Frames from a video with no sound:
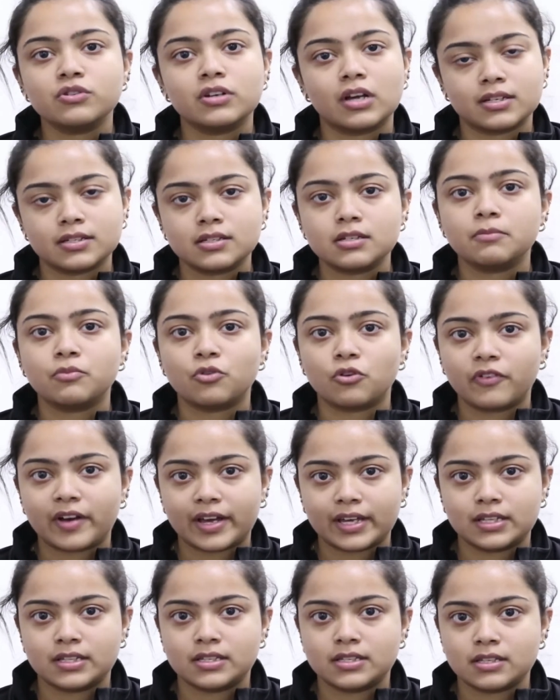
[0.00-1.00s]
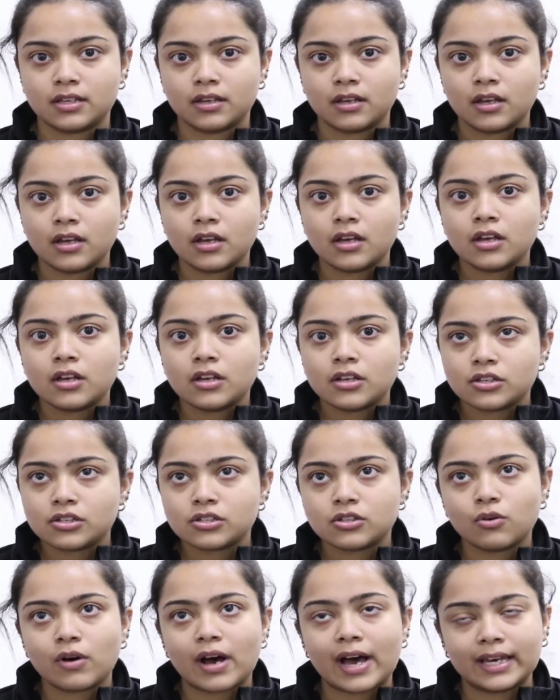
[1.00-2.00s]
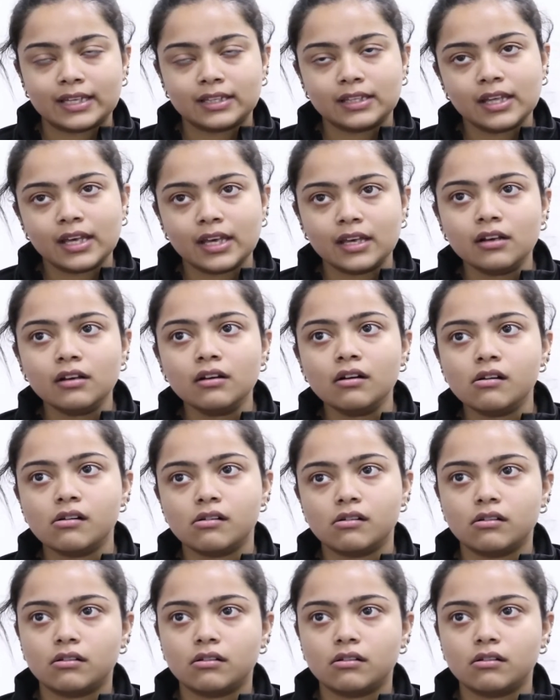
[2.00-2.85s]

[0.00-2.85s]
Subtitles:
doesn't provide. So I think